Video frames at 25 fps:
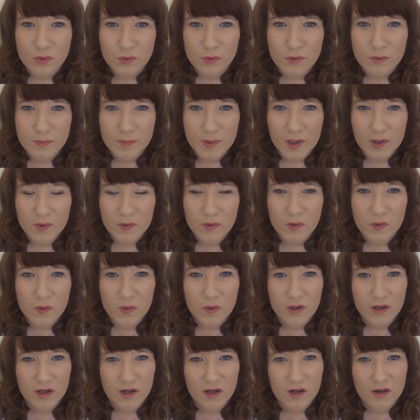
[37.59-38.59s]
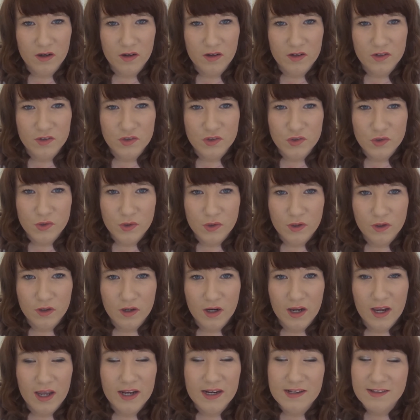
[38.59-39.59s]
know about or are unsure,
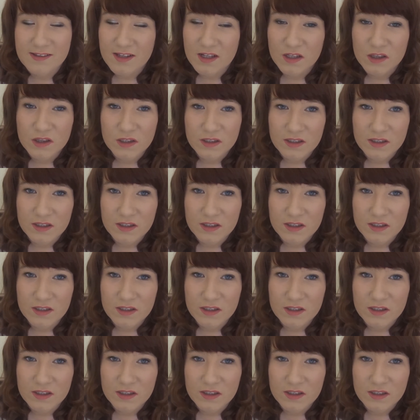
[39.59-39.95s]
and it's